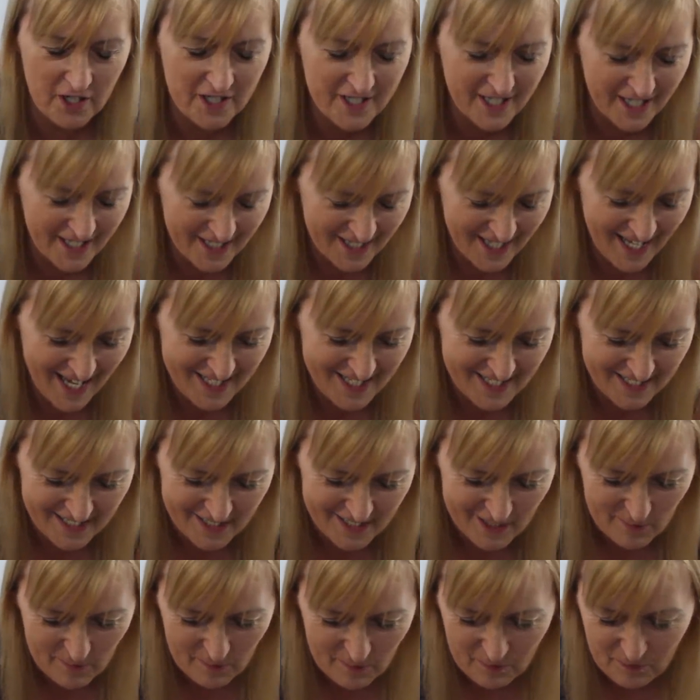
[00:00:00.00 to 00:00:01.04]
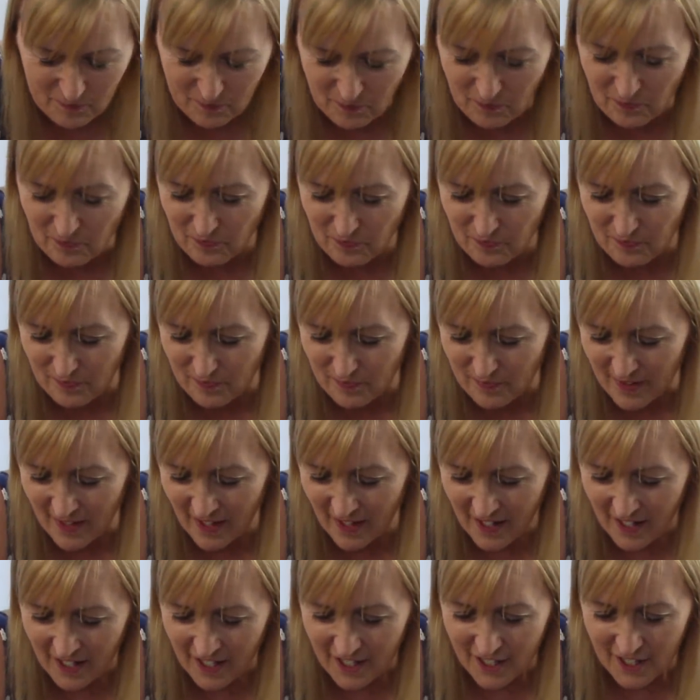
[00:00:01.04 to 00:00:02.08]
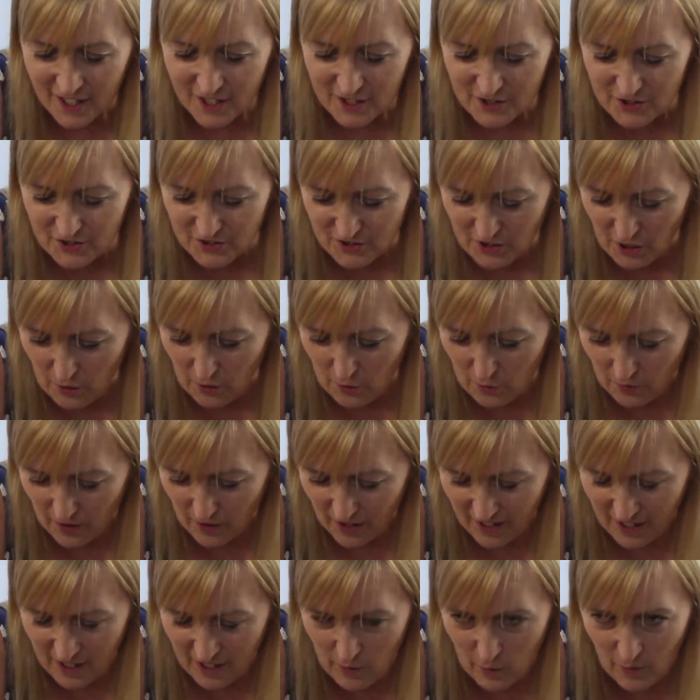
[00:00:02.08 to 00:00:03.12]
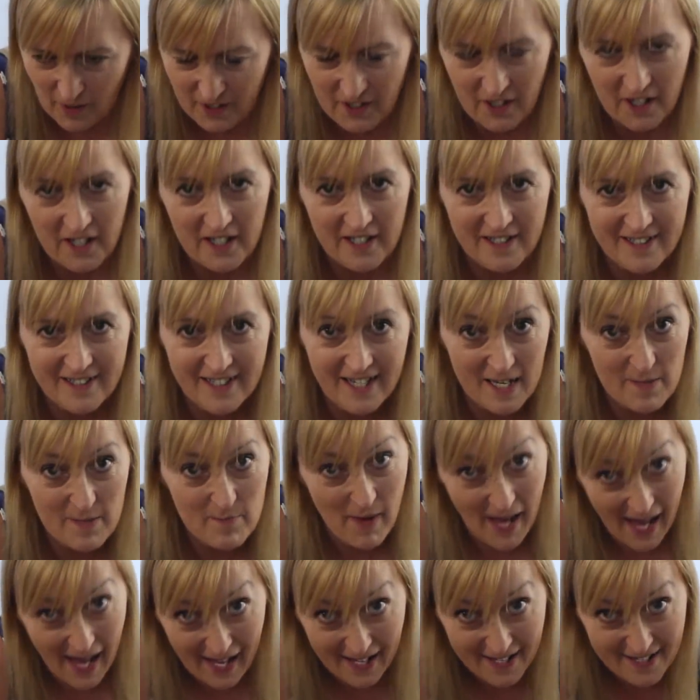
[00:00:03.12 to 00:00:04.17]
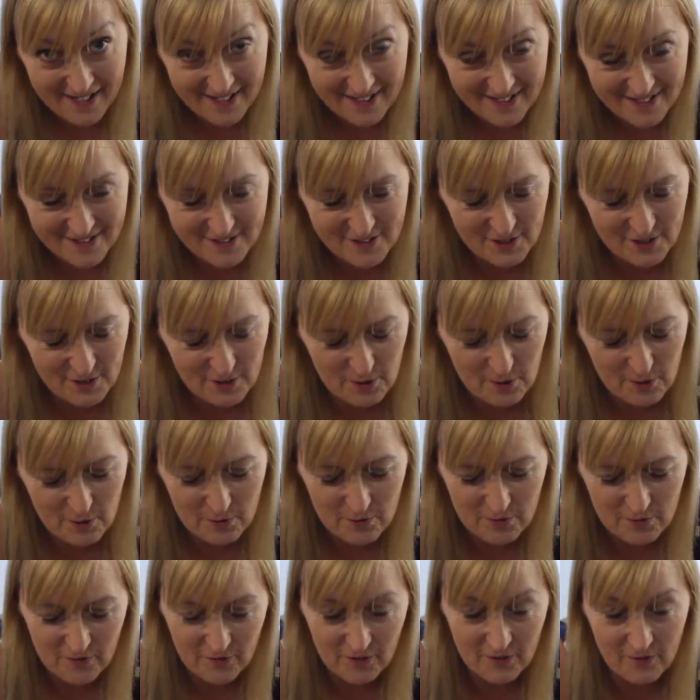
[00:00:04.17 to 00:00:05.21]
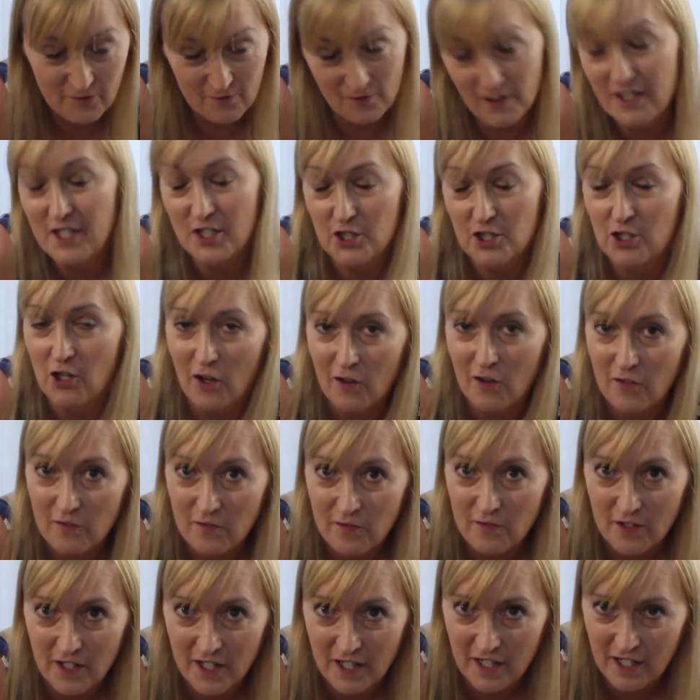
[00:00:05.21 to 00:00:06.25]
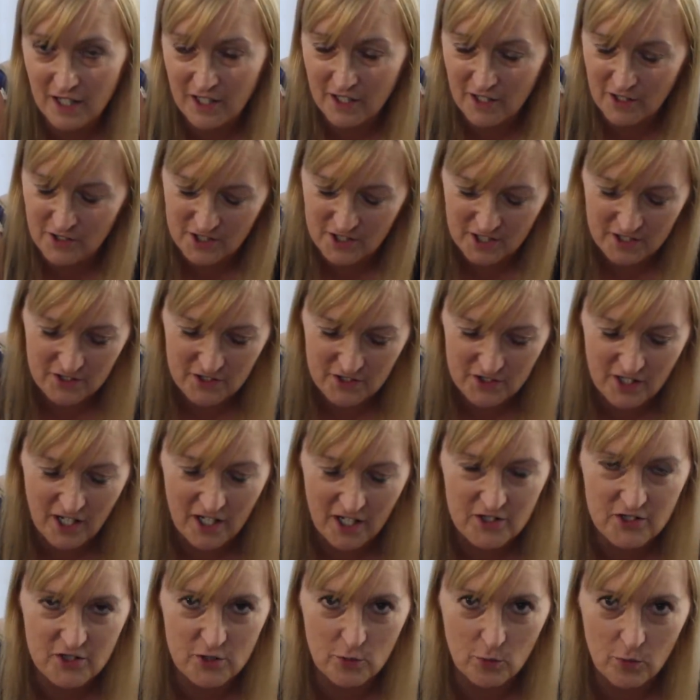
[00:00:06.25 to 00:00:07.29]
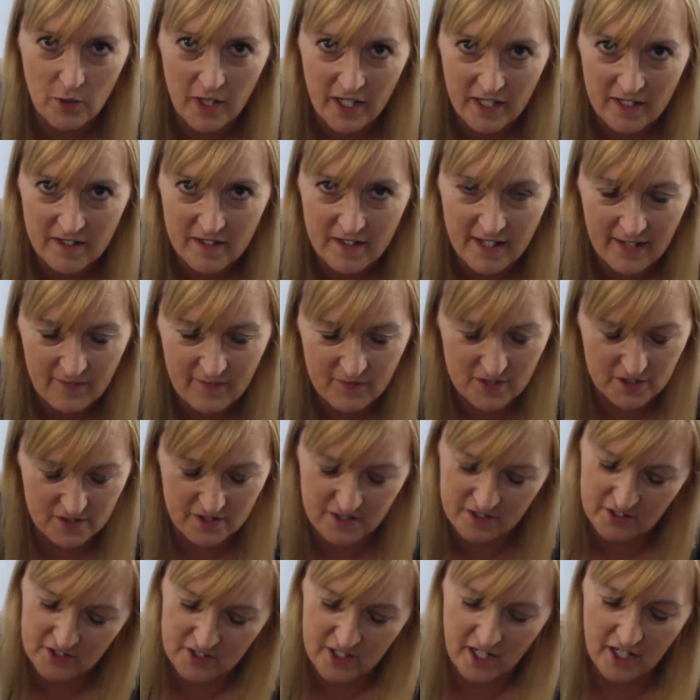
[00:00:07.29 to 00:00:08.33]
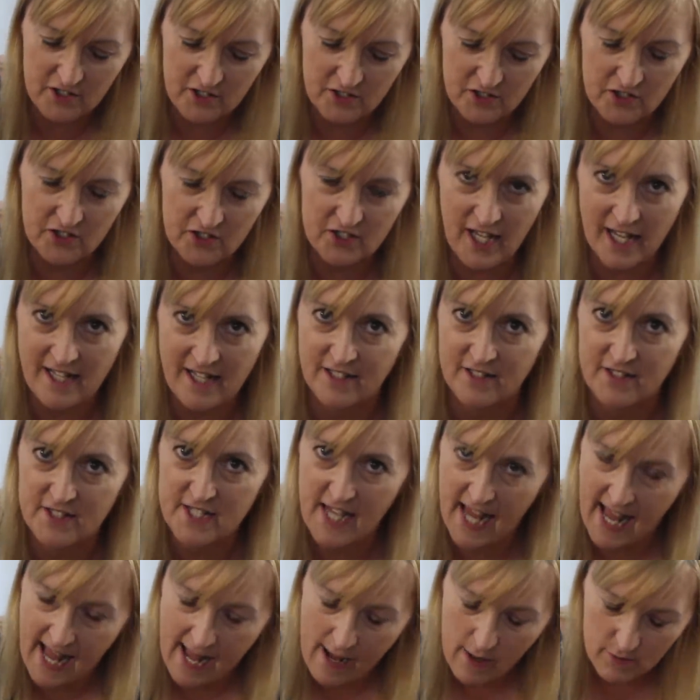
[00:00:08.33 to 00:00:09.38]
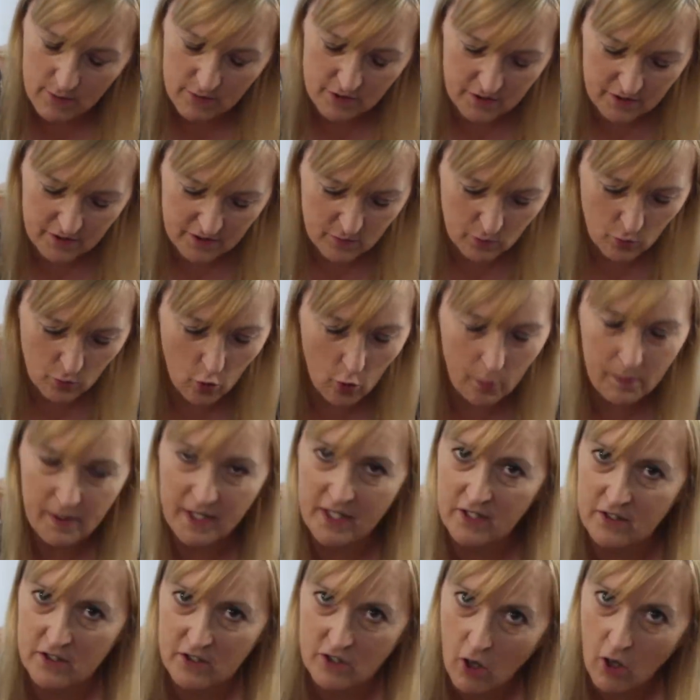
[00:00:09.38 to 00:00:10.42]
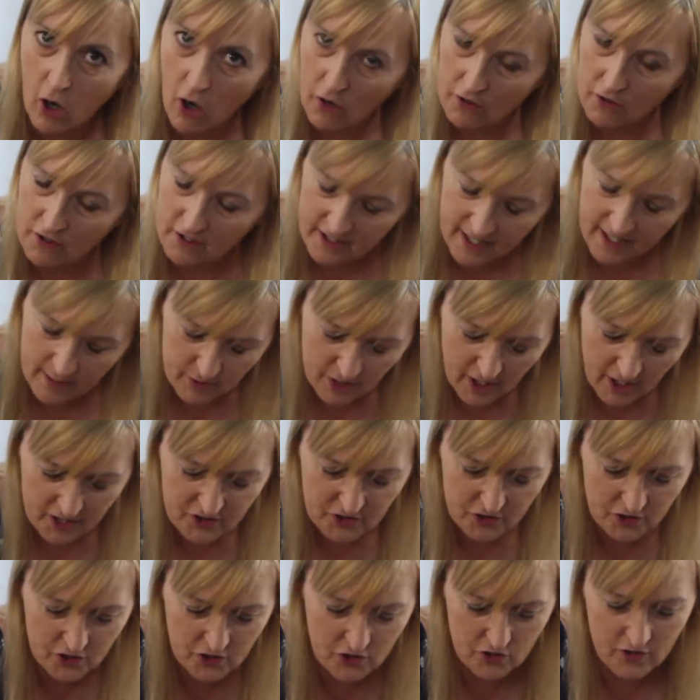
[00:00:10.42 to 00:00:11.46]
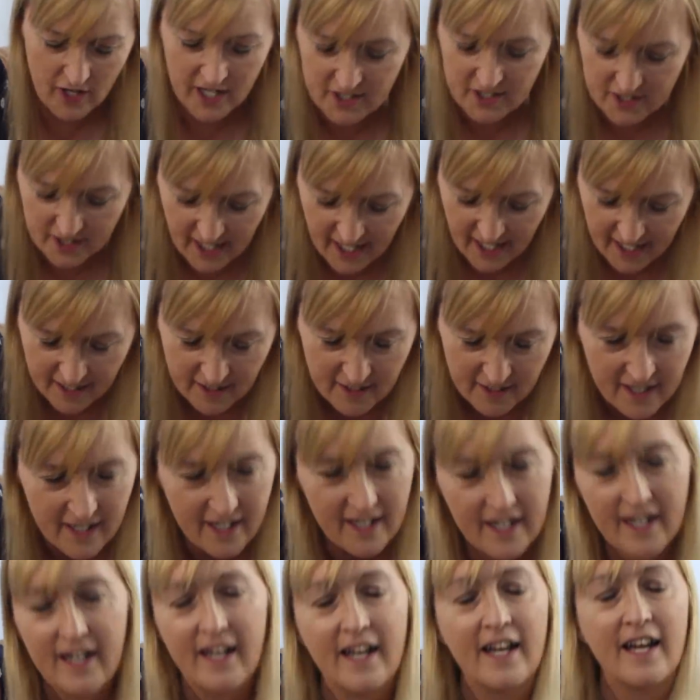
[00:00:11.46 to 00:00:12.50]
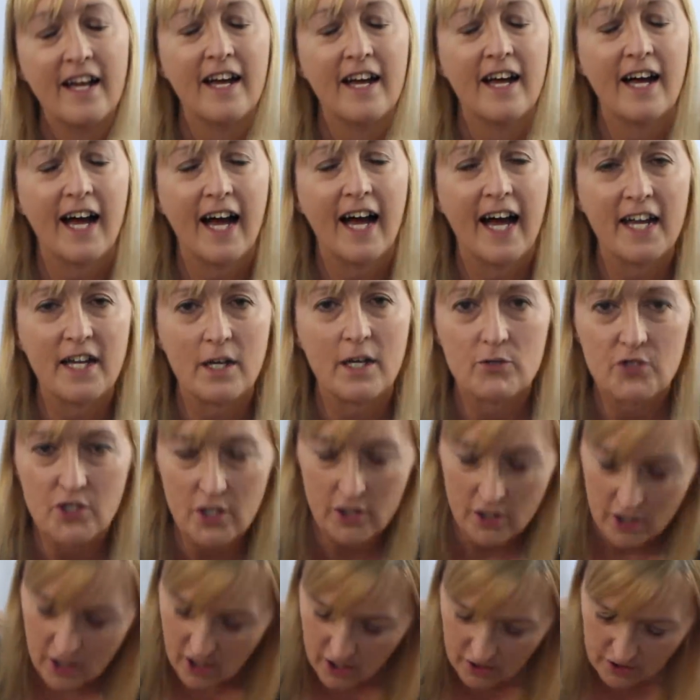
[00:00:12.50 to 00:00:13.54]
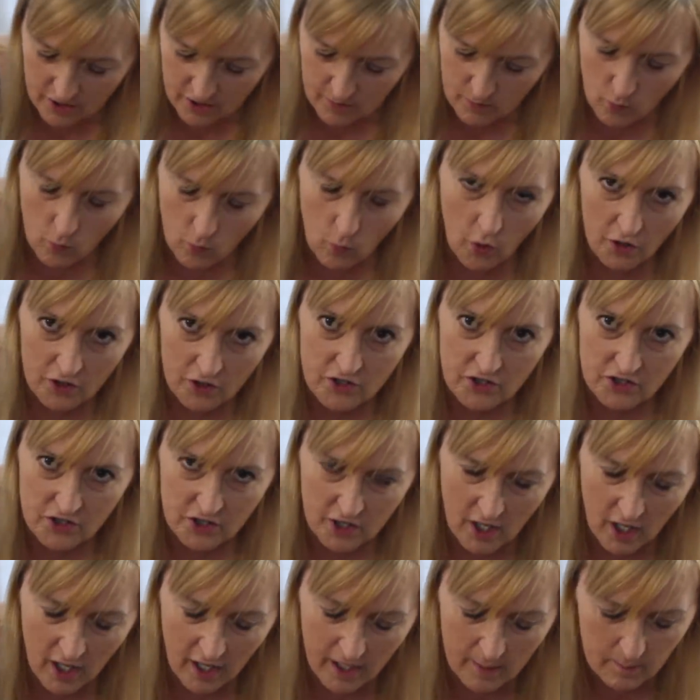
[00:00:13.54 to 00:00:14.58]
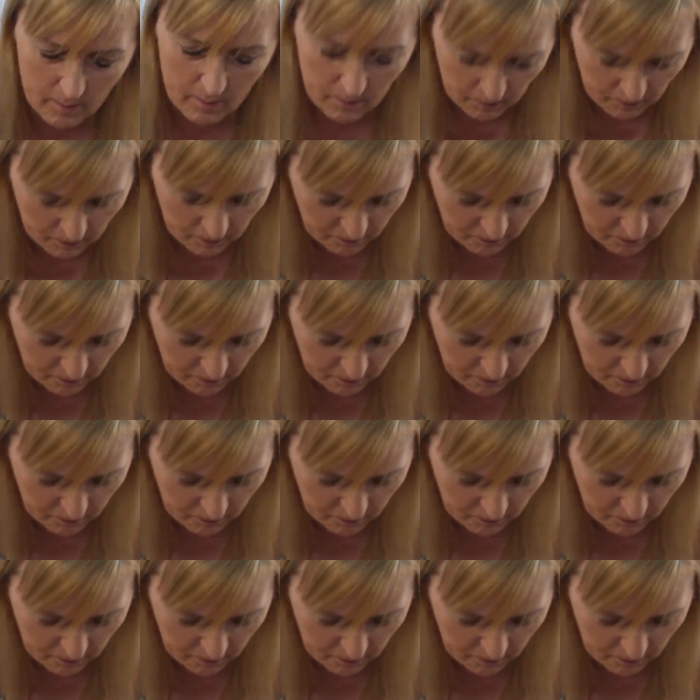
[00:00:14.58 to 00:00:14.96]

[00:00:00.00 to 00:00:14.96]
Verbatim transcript: it in the edit. So uh, when I came back to finish off uh, cutting the sides to width after the sides had settled down and the warping had gone and they were nice and straight again. And I was going to cut them one at a time.